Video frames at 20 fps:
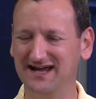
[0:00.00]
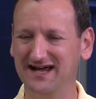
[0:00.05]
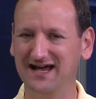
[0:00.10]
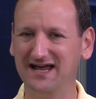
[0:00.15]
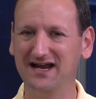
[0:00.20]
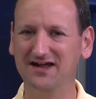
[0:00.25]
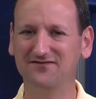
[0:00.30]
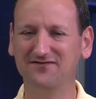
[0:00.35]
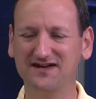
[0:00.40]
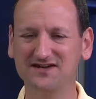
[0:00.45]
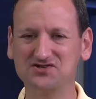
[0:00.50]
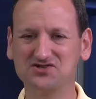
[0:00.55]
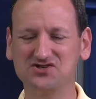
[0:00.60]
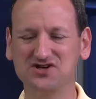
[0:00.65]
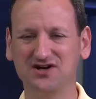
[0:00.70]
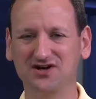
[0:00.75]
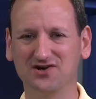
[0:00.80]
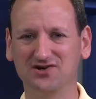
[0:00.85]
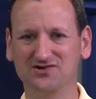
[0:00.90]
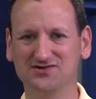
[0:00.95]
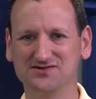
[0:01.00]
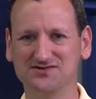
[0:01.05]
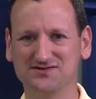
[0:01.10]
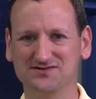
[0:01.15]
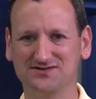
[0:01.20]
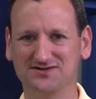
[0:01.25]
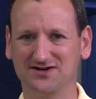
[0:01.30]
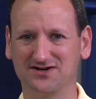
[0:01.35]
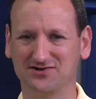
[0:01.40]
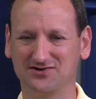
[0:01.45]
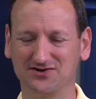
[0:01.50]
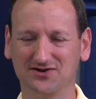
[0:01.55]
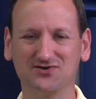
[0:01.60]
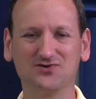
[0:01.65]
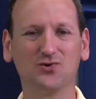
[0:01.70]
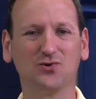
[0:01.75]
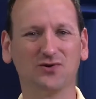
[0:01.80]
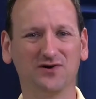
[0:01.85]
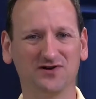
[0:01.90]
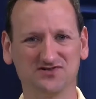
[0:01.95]
NFS shares are
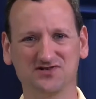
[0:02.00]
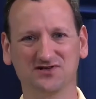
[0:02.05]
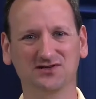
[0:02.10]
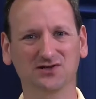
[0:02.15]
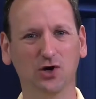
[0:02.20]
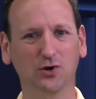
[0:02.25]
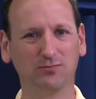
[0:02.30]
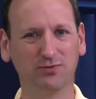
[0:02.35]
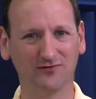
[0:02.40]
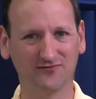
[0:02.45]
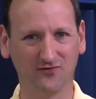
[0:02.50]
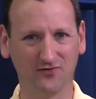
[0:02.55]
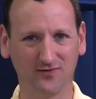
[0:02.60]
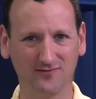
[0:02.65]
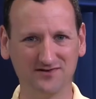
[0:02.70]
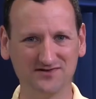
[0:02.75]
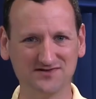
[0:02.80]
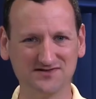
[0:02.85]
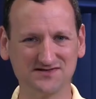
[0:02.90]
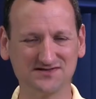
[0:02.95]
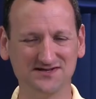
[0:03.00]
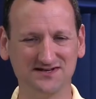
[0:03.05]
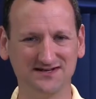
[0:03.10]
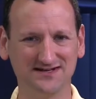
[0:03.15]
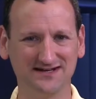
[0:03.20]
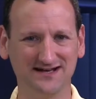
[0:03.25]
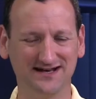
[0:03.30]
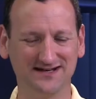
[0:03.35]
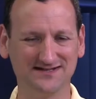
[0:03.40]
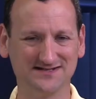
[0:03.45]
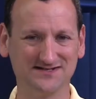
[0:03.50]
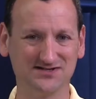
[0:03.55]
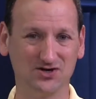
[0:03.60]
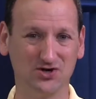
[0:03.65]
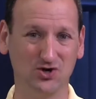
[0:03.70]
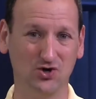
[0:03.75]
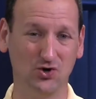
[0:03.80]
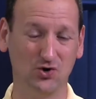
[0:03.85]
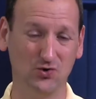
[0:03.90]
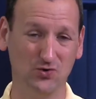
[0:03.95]
notoriously low performance, and
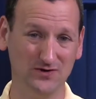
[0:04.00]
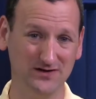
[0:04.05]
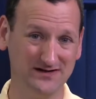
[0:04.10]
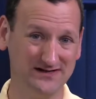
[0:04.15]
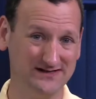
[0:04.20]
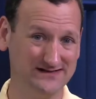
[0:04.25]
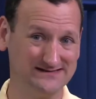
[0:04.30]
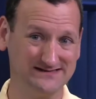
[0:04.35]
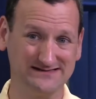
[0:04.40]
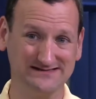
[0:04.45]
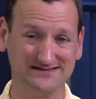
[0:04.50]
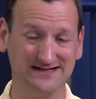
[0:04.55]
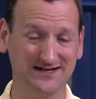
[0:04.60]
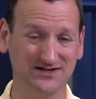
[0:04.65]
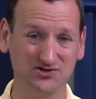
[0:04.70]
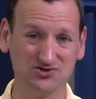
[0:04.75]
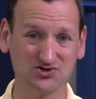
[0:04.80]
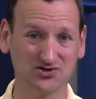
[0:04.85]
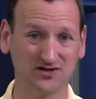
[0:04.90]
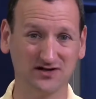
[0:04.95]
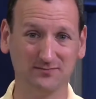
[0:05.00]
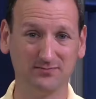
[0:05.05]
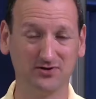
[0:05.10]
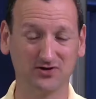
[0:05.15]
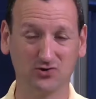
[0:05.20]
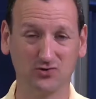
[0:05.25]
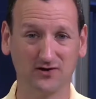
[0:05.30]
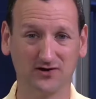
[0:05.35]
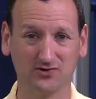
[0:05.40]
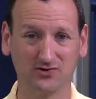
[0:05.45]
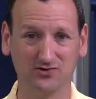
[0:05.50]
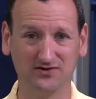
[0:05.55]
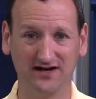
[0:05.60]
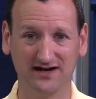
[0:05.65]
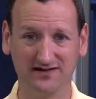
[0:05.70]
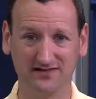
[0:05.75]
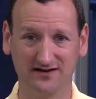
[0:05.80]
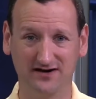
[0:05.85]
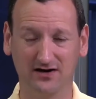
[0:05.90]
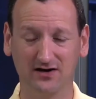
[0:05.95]
so You're not usually going to put critical
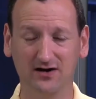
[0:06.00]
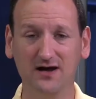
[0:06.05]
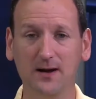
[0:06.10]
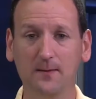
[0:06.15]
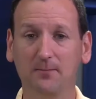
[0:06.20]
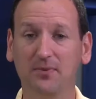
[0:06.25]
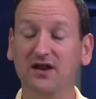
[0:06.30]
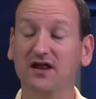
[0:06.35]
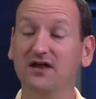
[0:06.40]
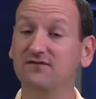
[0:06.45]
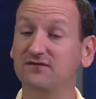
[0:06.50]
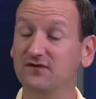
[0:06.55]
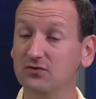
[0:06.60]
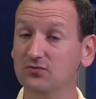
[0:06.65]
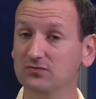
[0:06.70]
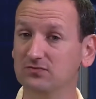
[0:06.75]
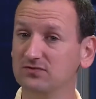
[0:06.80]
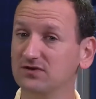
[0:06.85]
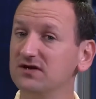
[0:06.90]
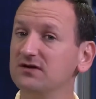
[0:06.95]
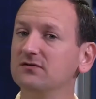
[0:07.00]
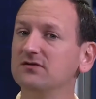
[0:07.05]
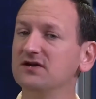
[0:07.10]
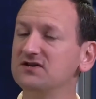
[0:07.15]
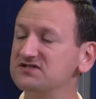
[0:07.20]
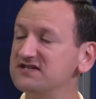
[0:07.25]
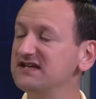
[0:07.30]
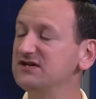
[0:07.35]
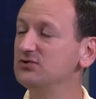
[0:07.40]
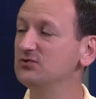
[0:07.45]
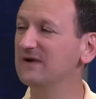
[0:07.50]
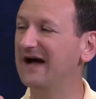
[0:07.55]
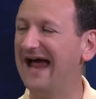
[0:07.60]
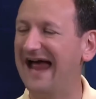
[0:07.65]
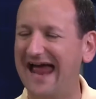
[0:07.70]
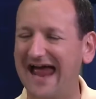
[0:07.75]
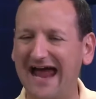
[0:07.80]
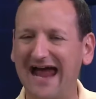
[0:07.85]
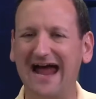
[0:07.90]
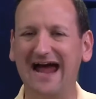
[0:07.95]
data there. But if you, let's say you
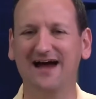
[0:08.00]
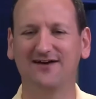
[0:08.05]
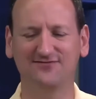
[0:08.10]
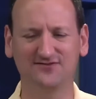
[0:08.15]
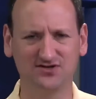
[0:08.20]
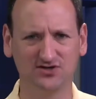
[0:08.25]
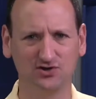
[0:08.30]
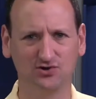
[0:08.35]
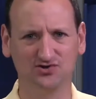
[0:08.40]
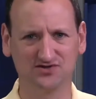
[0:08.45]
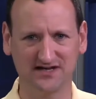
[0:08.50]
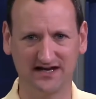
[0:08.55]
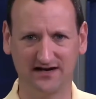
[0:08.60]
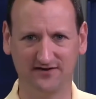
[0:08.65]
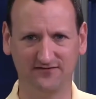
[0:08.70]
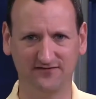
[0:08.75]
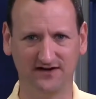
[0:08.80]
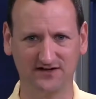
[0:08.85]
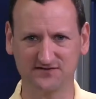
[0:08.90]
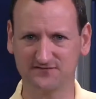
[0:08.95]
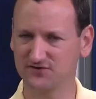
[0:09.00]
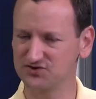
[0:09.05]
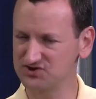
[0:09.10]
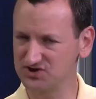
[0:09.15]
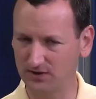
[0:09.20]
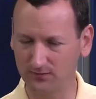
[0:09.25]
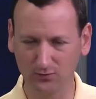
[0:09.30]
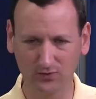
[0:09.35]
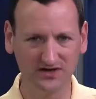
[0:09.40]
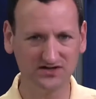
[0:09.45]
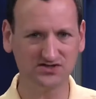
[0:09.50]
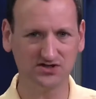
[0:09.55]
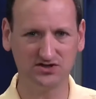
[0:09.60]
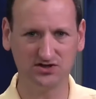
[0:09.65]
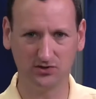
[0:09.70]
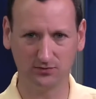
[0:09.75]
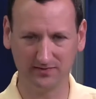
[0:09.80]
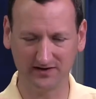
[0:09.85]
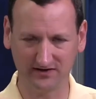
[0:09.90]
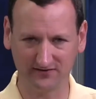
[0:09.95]
have to use NFS. For some reason,
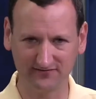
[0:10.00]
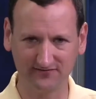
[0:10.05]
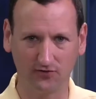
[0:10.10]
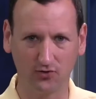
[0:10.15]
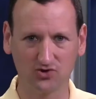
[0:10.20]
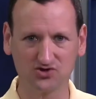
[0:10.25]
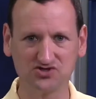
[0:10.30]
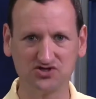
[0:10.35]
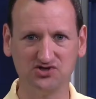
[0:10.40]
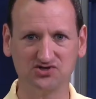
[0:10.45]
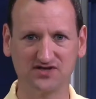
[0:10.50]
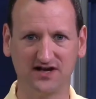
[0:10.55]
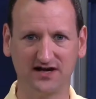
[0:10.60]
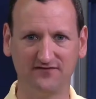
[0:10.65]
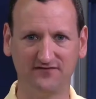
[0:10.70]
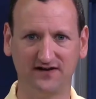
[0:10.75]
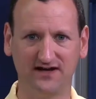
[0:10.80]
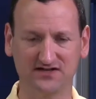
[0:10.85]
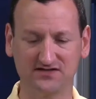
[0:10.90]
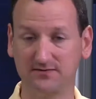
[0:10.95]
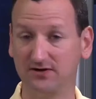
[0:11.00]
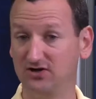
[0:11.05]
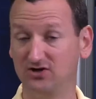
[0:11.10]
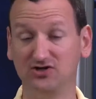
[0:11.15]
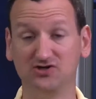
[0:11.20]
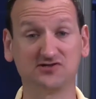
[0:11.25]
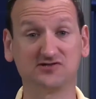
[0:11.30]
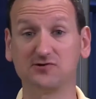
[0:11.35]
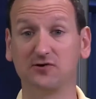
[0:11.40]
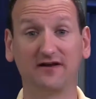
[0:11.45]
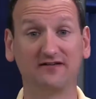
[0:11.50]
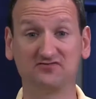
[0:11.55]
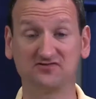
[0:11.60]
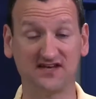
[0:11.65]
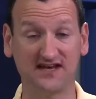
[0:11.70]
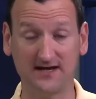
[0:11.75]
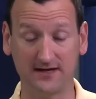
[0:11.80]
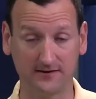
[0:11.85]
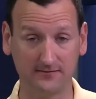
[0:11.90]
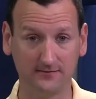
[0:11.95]
you're being forced to use NFS. Maybe you just don't have a
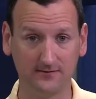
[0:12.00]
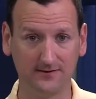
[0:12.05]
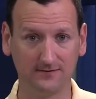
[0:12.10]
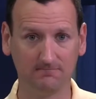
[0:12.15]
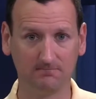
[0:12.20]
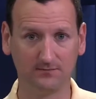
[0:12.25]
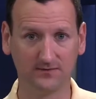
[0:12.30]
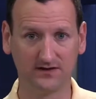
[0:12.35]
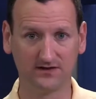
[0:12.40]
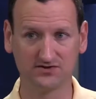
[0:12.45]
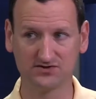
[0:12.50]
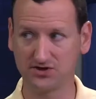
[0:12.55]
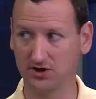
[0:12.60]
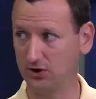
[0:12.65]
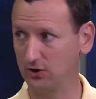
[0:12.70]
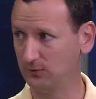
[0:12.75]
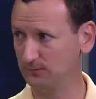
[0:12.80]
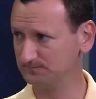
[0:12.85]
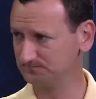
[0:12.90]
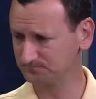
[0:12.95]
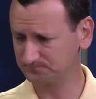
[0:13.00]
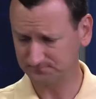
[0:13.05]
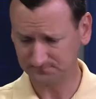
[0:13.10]
SAN. So